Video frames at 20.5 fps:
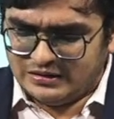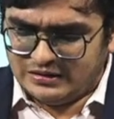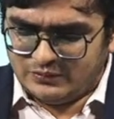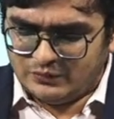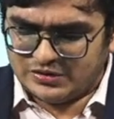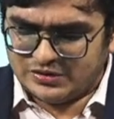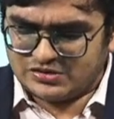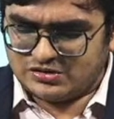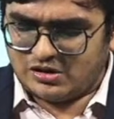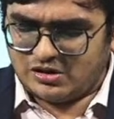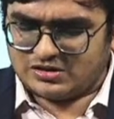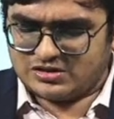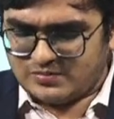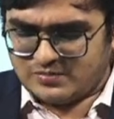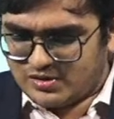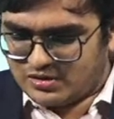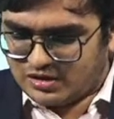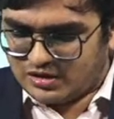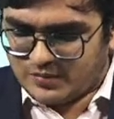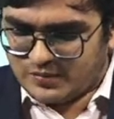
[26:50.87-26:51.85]
which talks
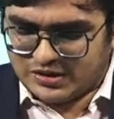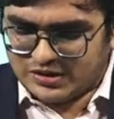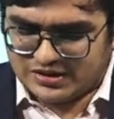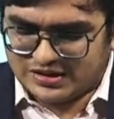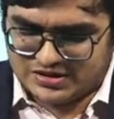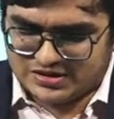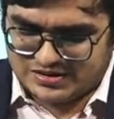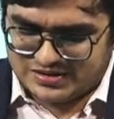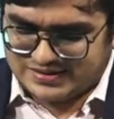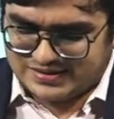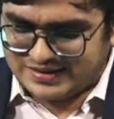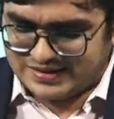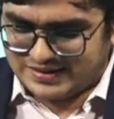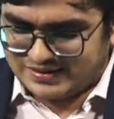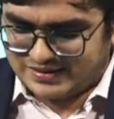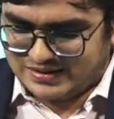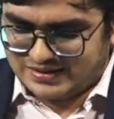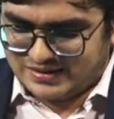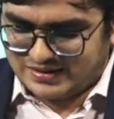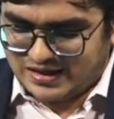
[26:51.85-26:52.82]
about communication,
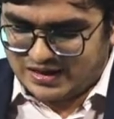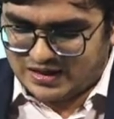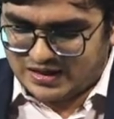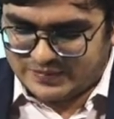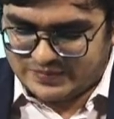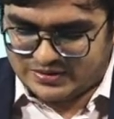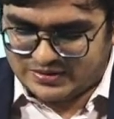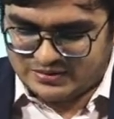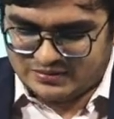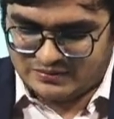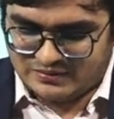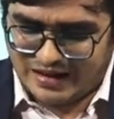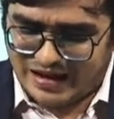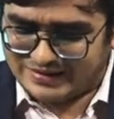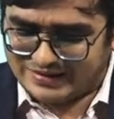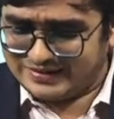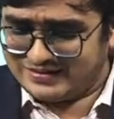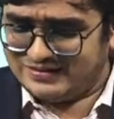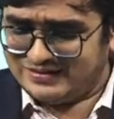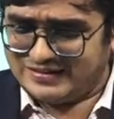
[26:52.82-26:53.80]
sentence types,
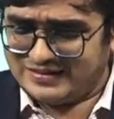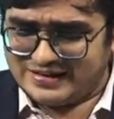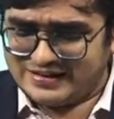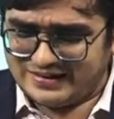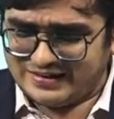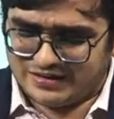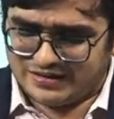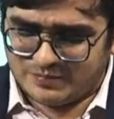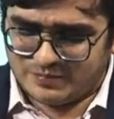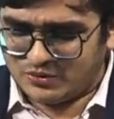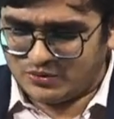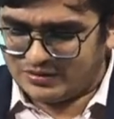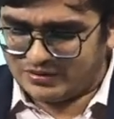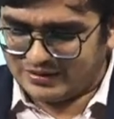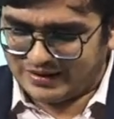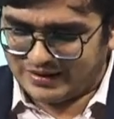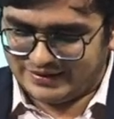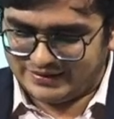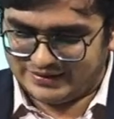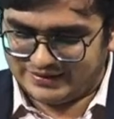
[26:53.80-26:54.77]
article writing, report
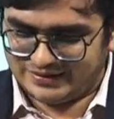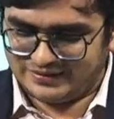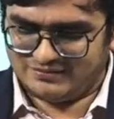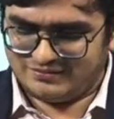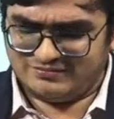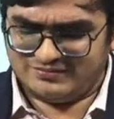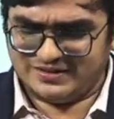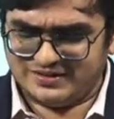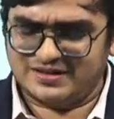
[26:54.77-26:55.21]
writing,